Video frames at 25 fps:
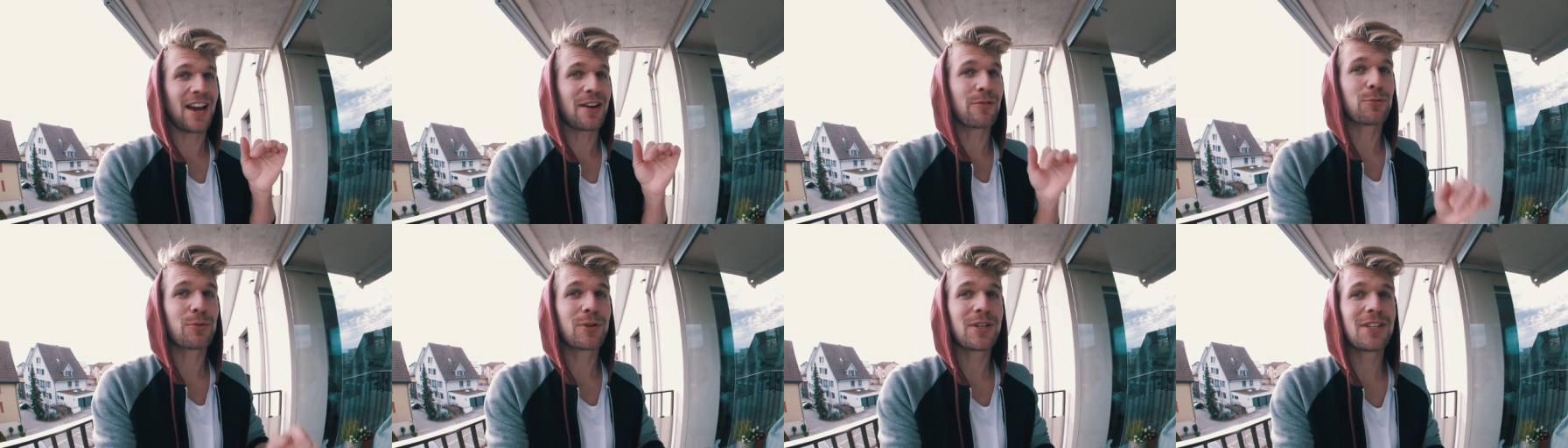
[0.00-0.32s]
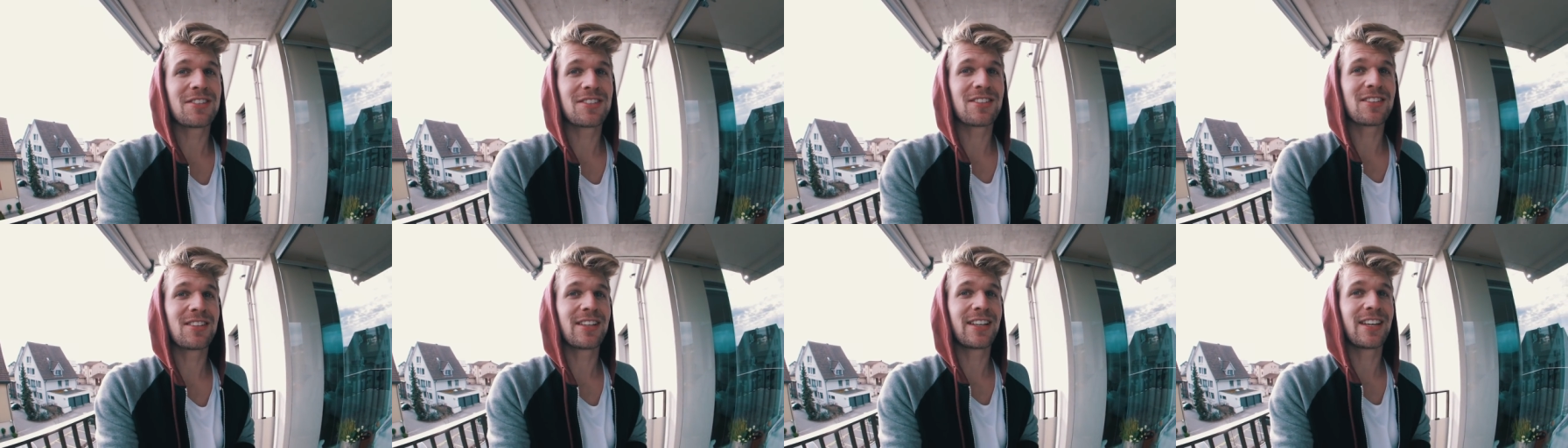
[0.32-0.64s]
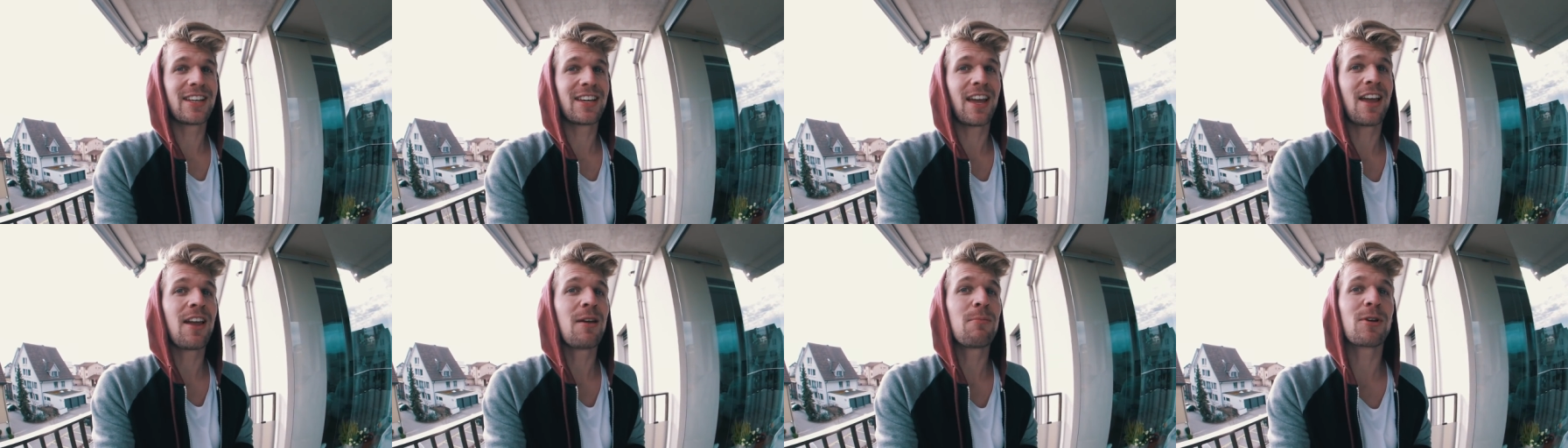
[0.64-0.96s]
I
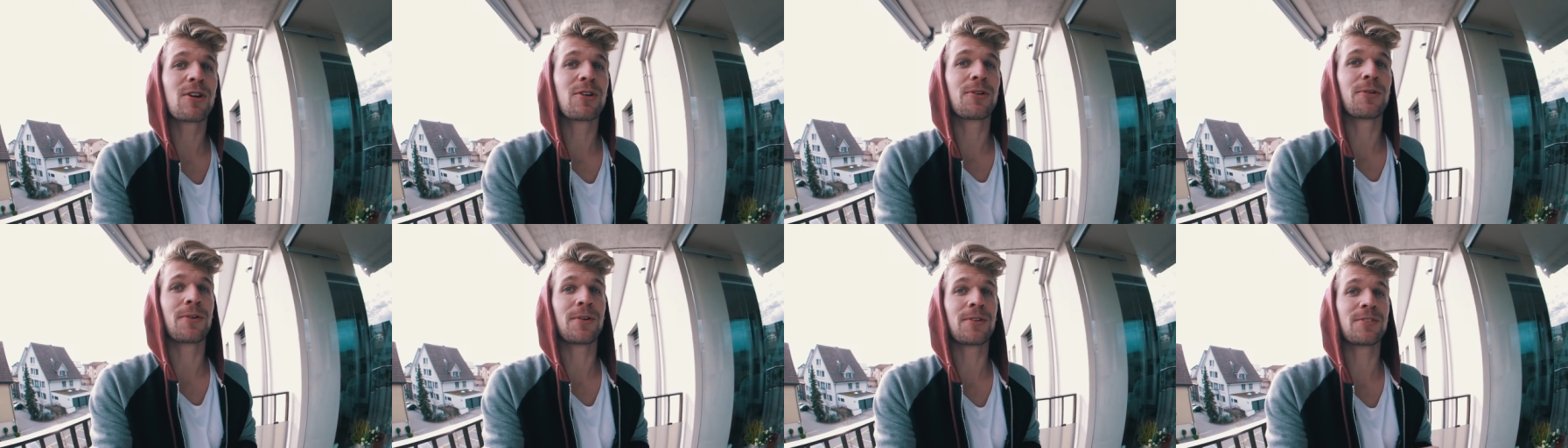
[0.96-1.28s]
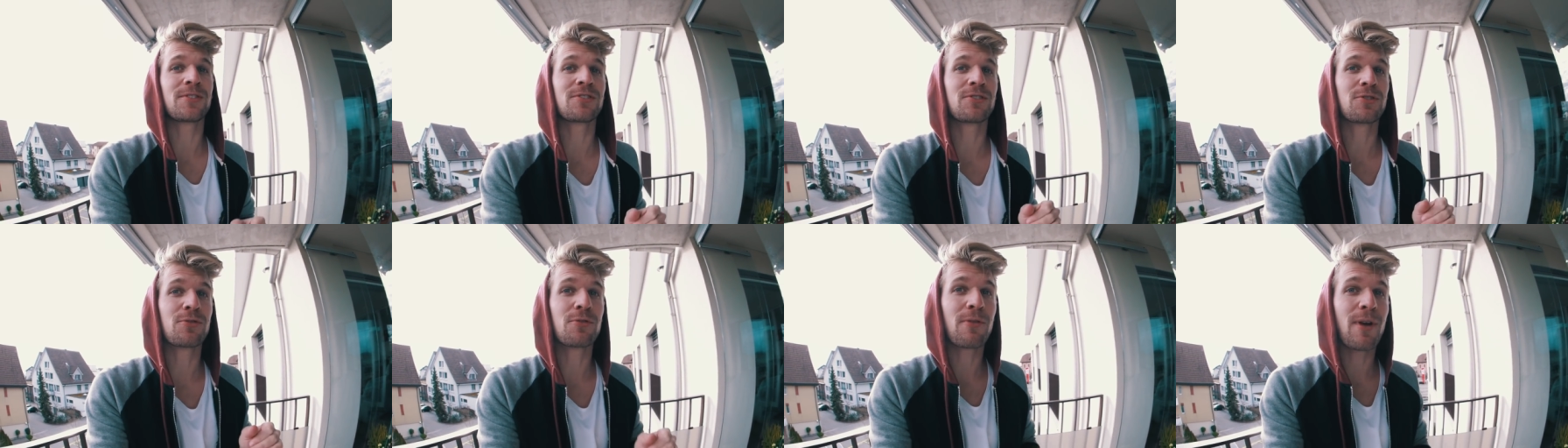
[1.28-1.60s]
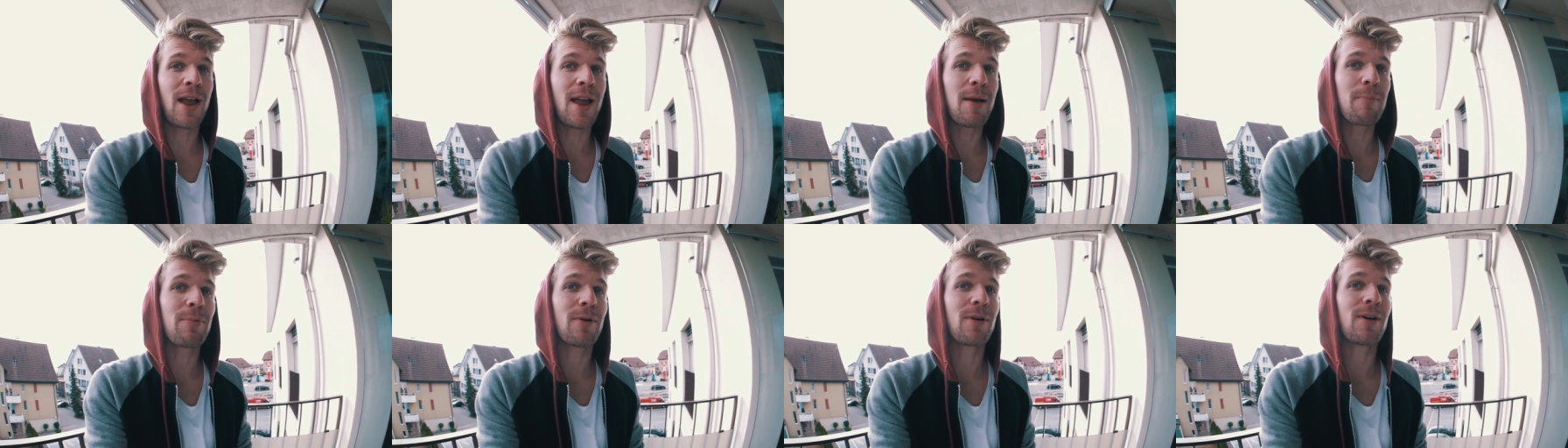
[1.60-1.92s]
recently came across
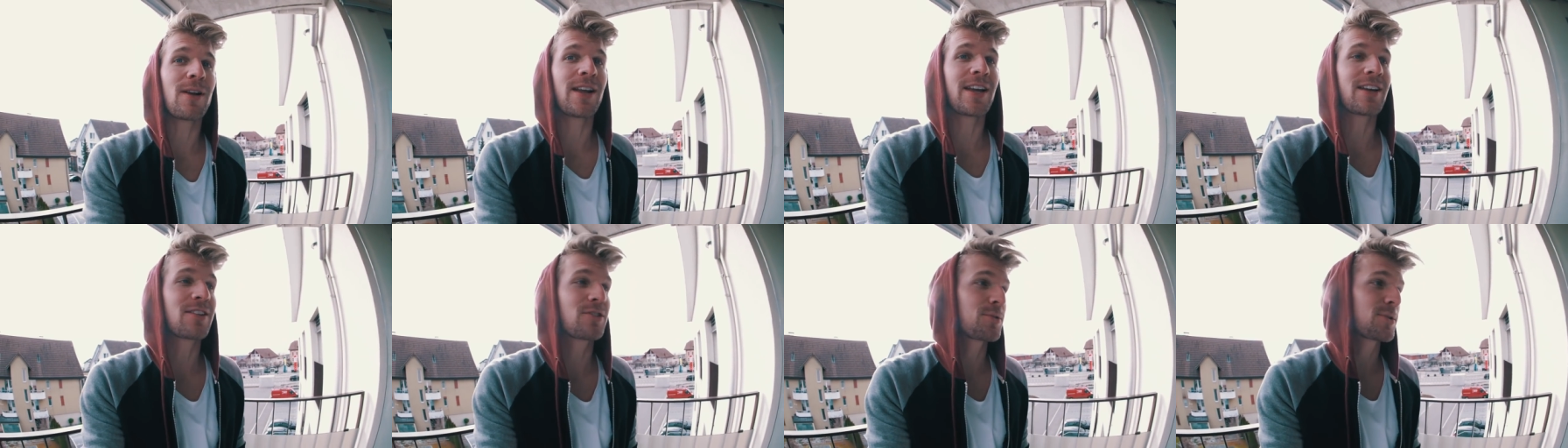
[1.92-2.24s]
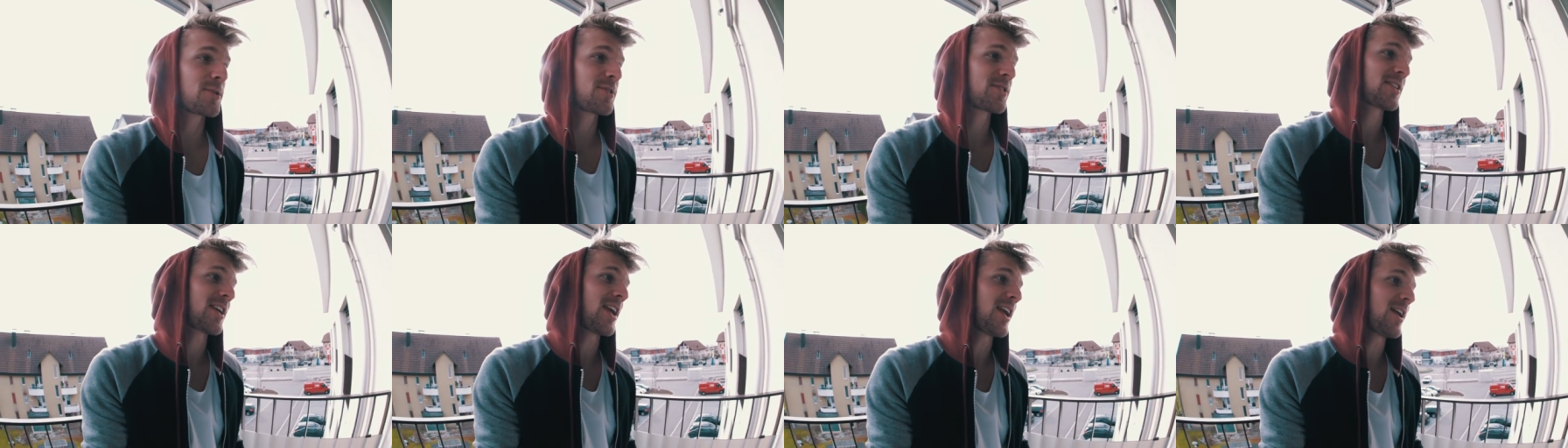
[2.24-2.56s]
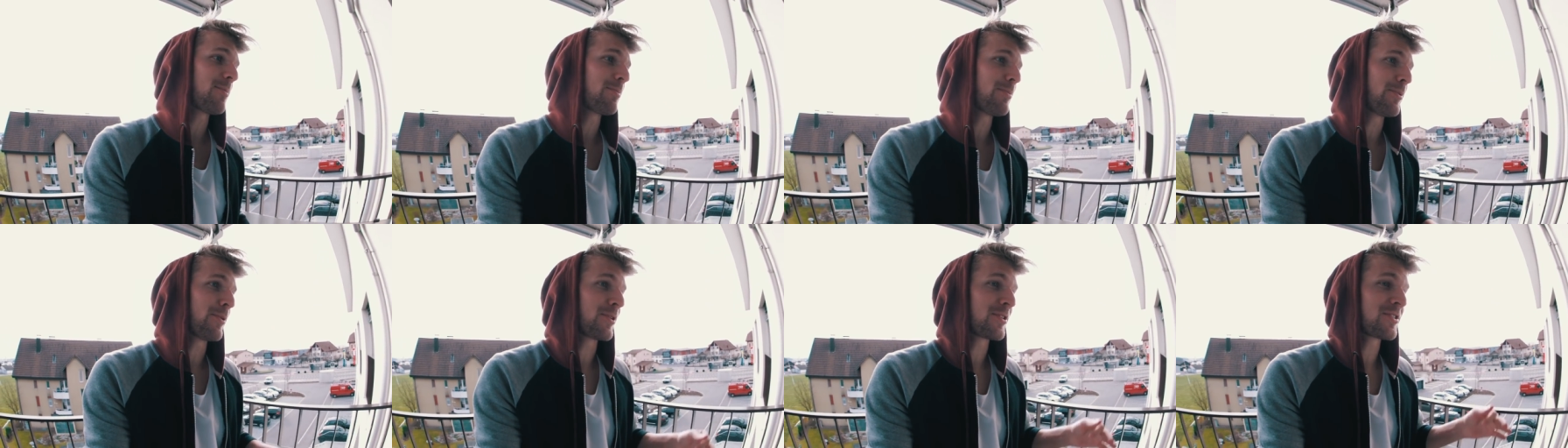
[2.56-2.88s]
Trampa electric
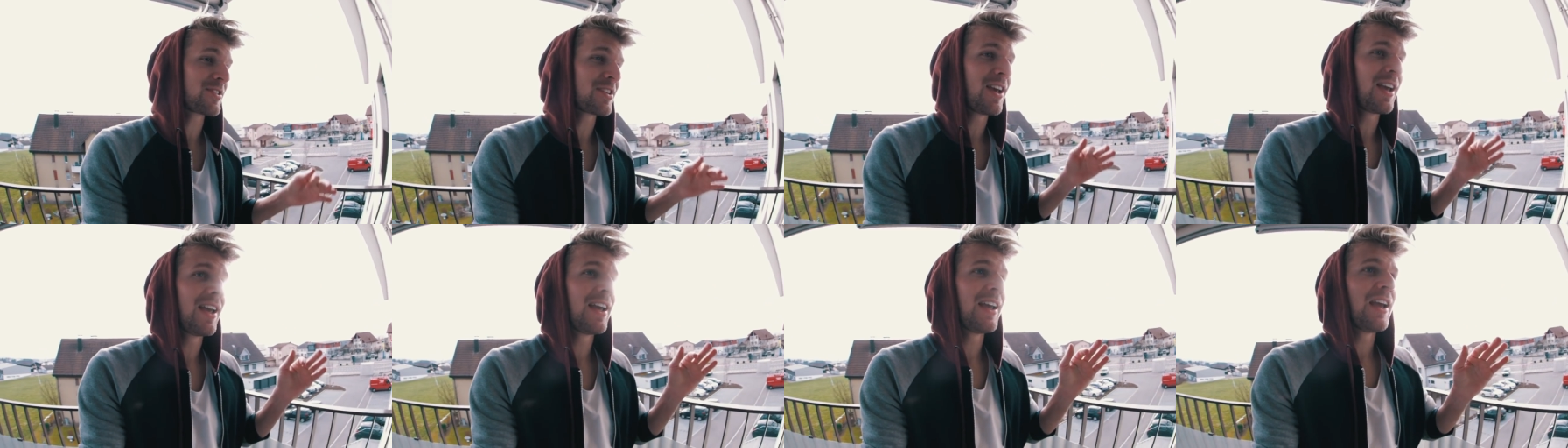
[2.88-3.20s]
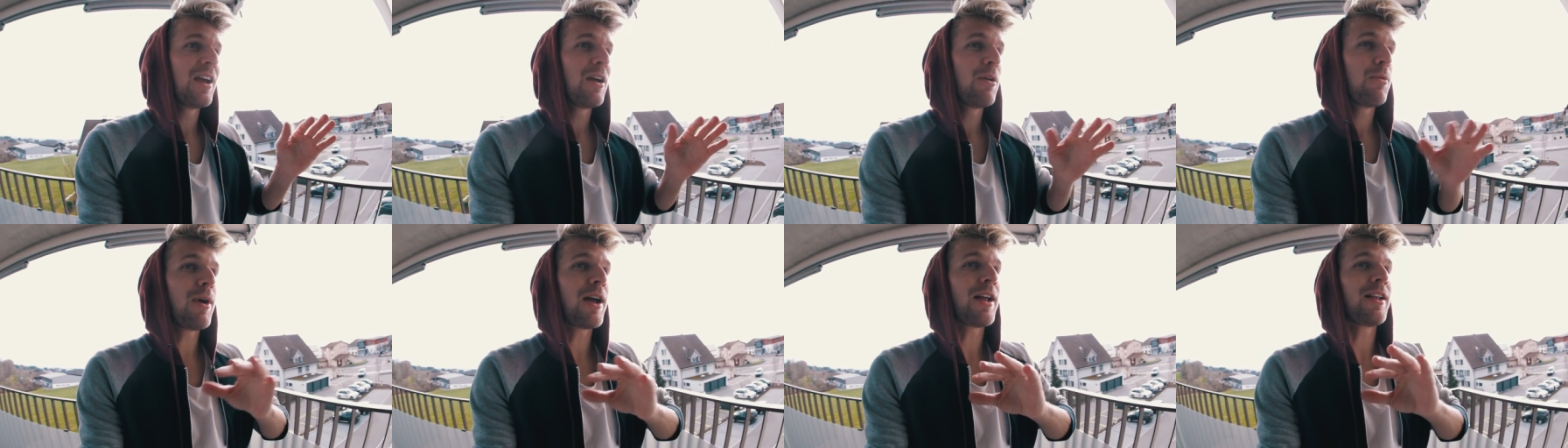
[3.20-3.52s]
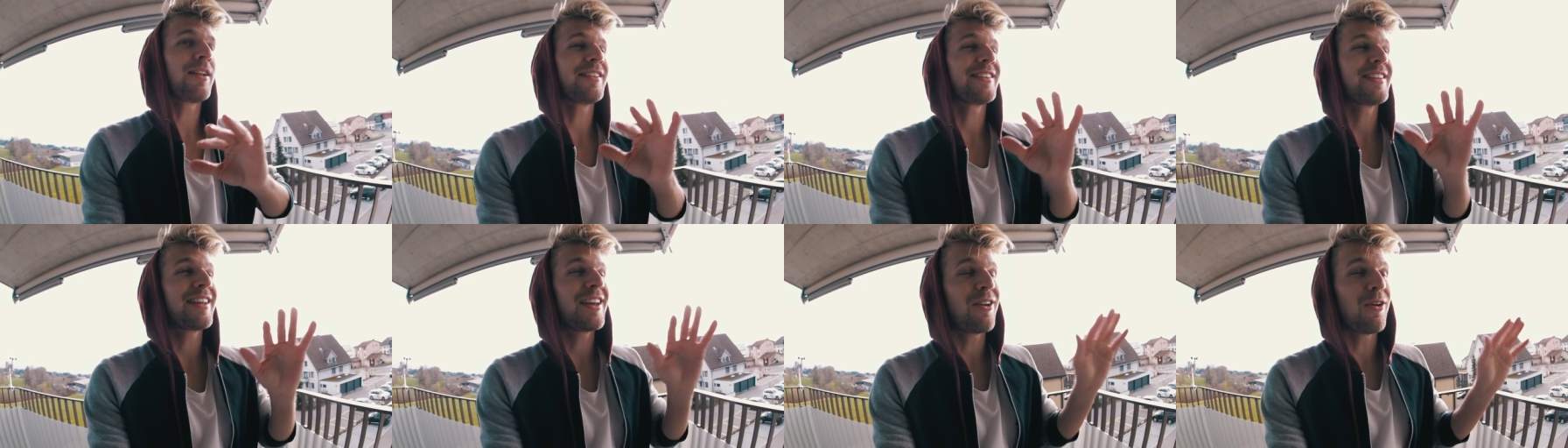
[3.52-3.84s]
skateboards.
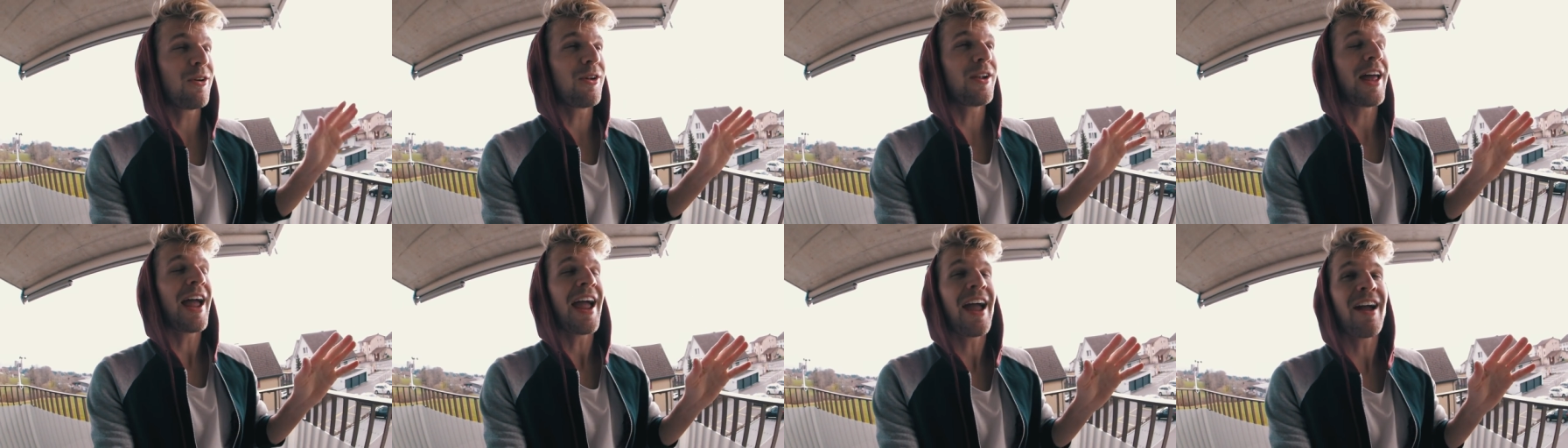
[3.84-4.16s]
Well, they all